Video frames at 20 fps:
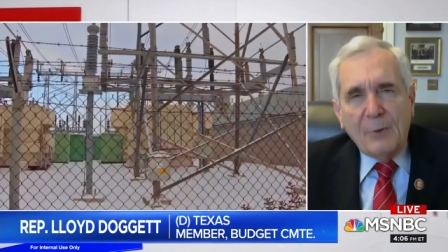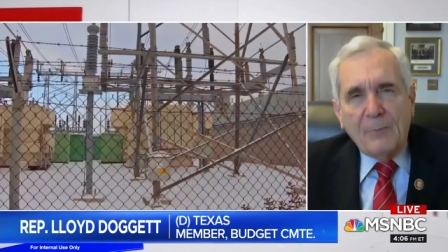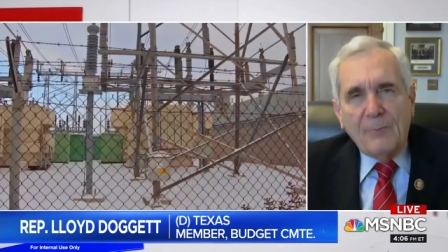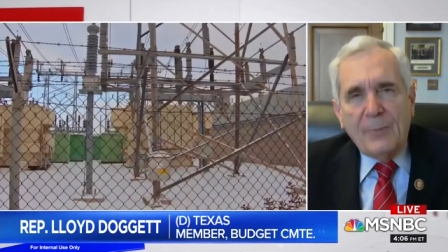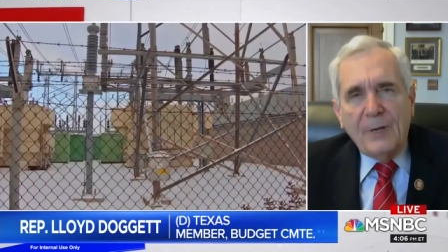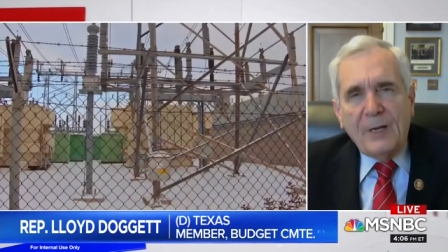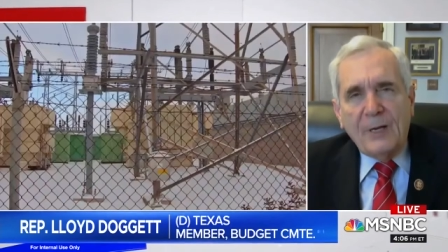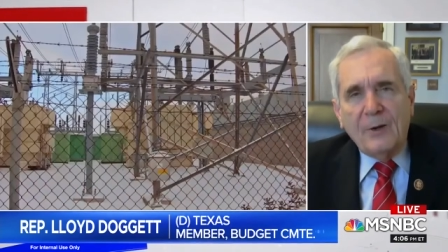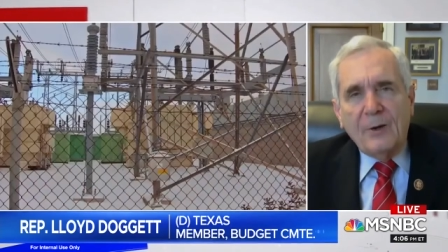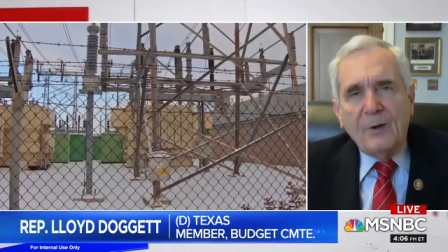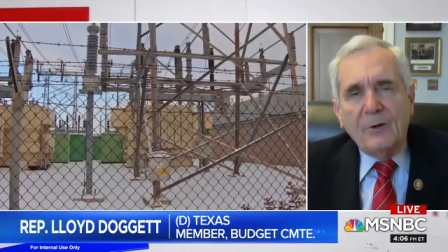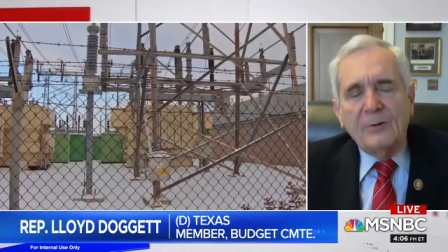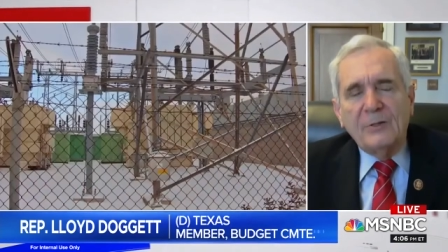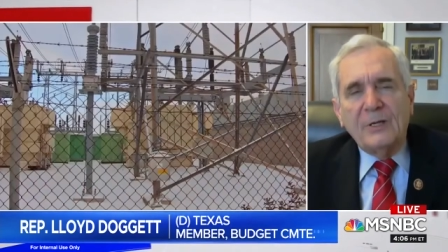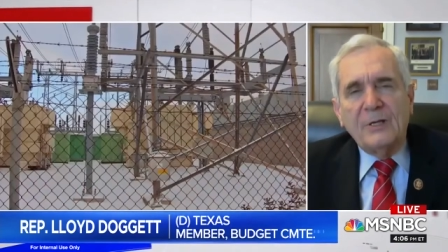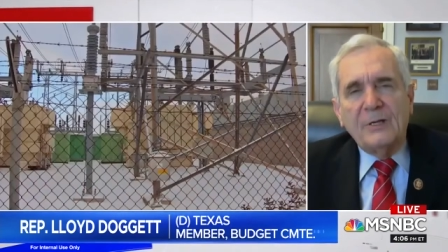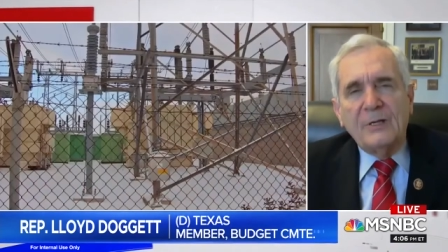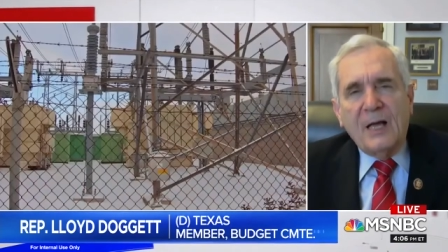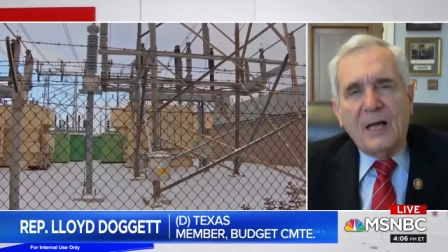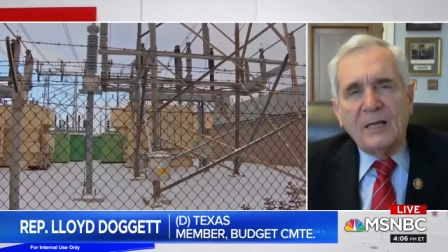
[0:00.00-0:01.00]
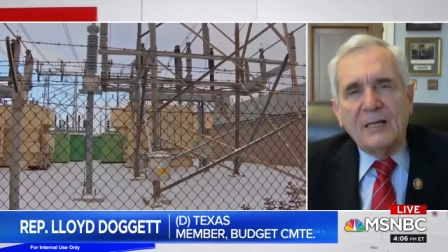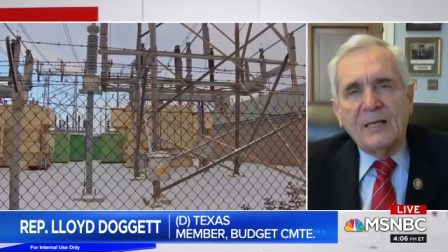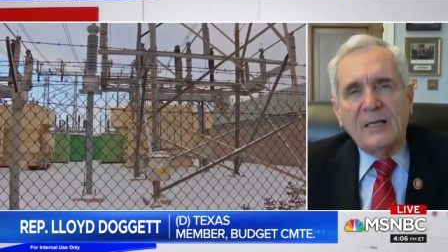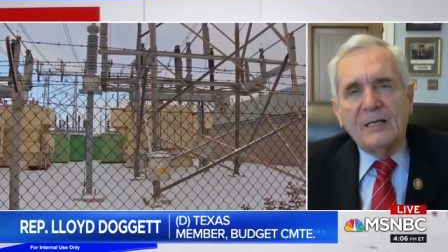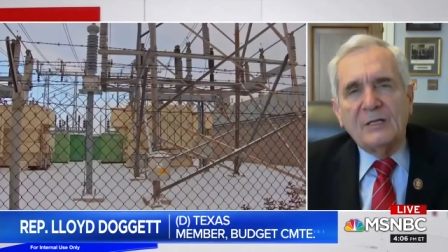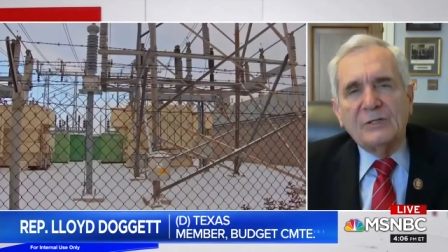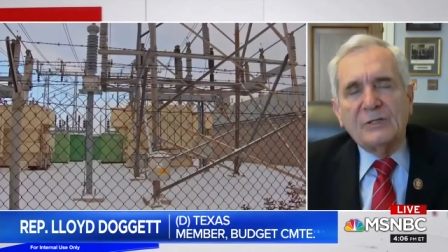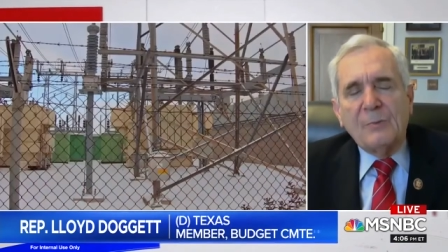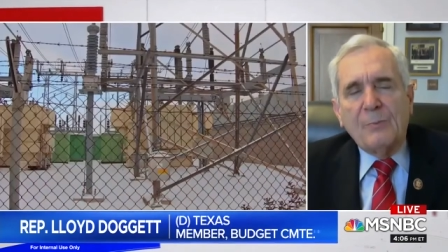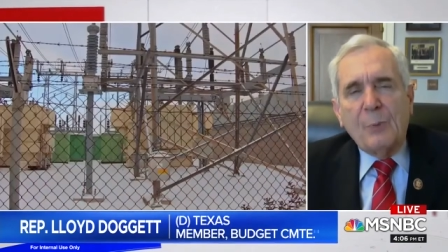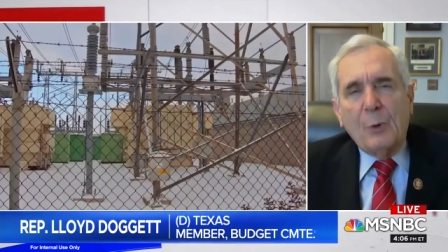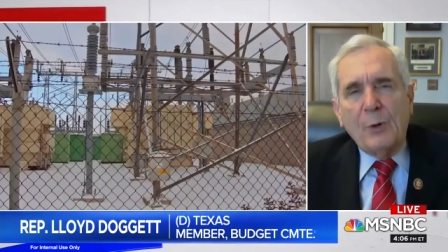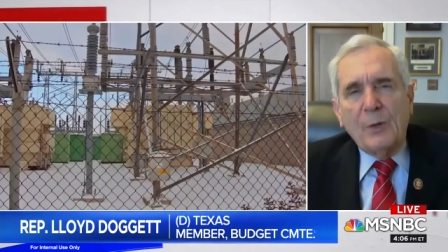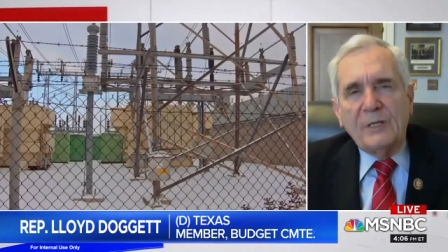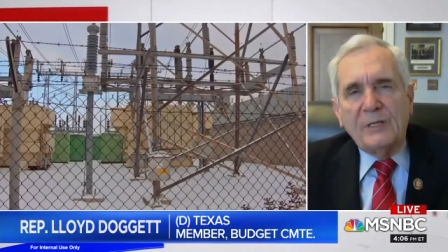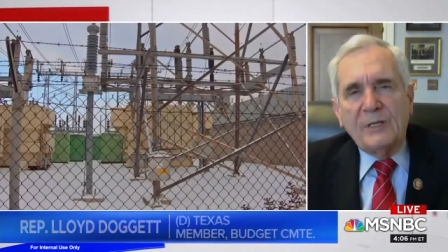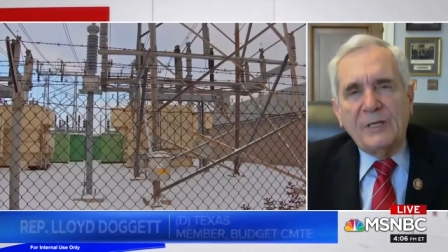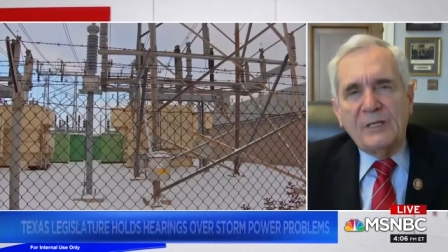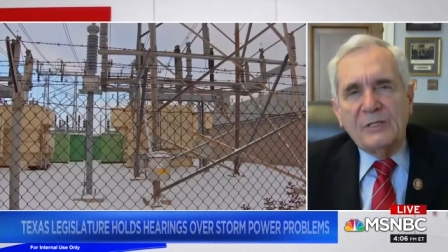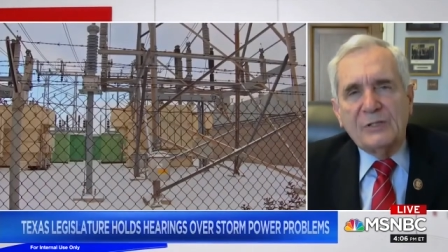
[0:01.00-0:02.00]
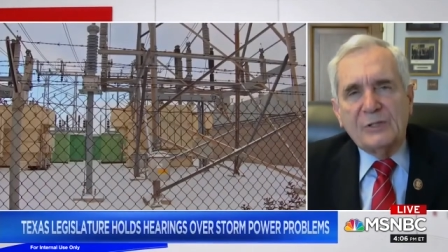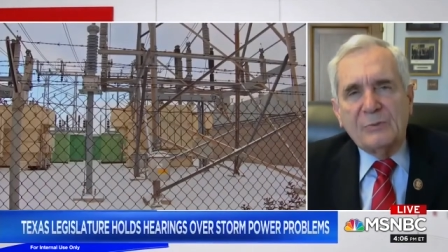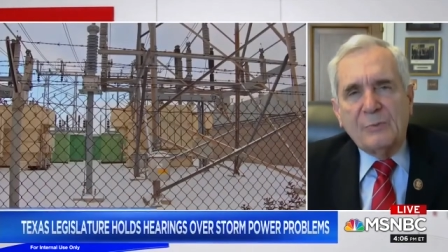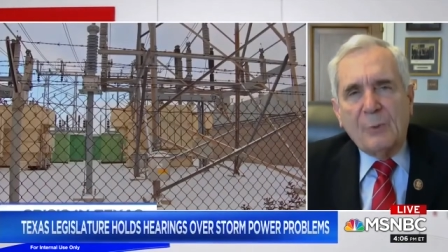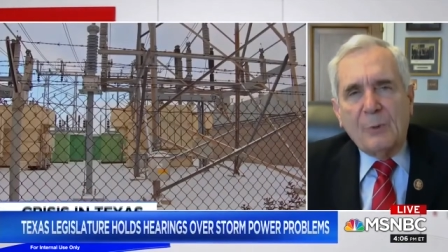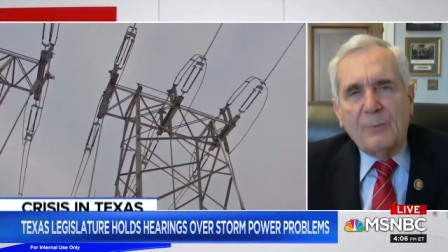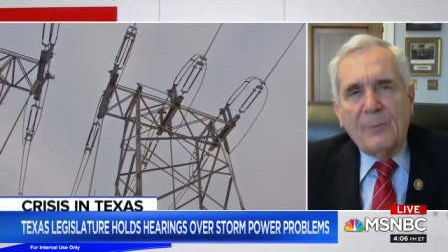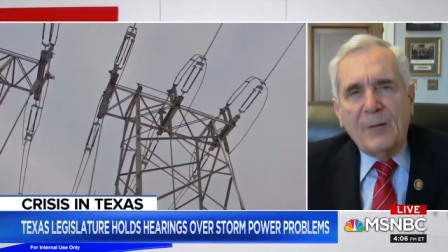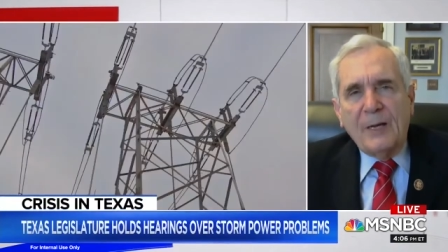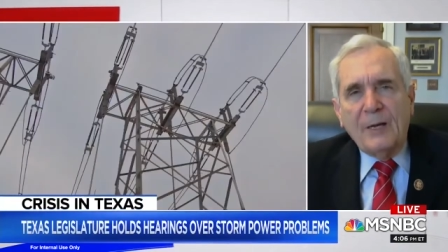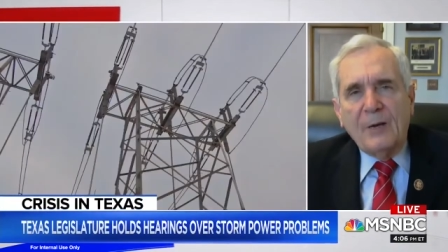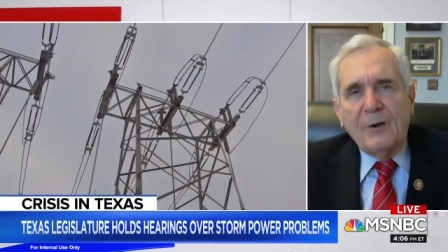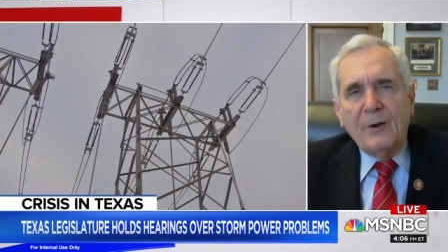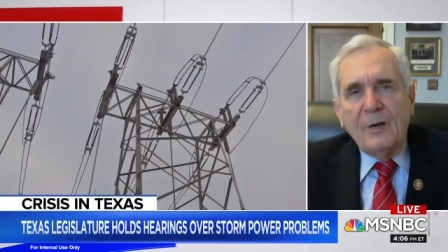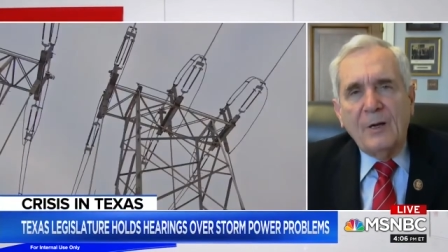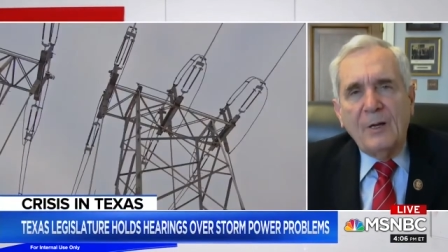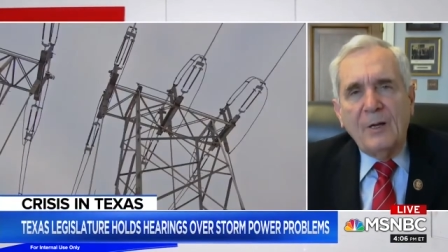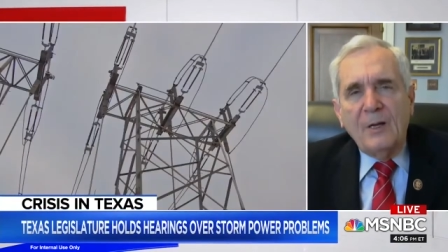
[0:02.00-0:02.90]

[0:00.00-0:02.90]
prepare, did not get his appointees to prepare.